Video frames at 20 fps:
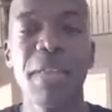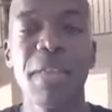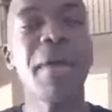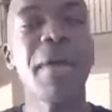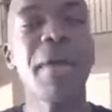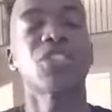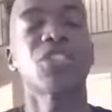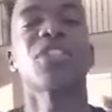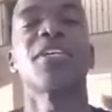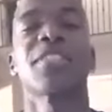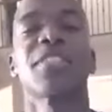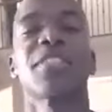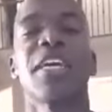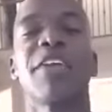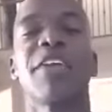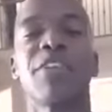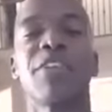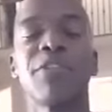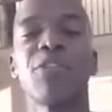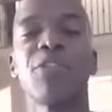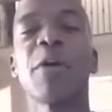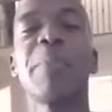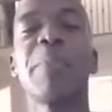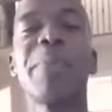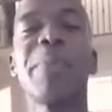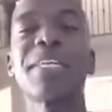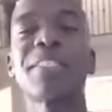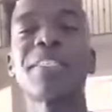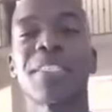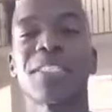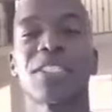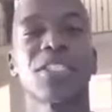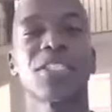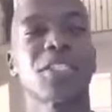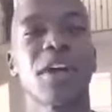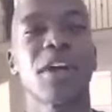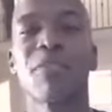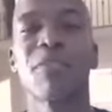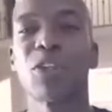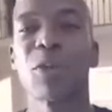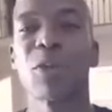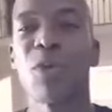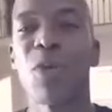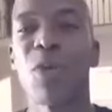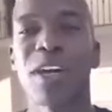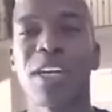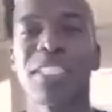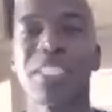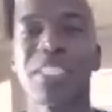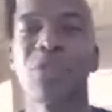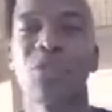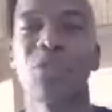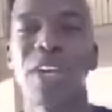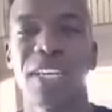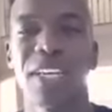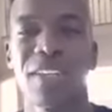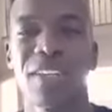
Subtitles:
Let me ask you this. If your business just covered your mortgage and rent,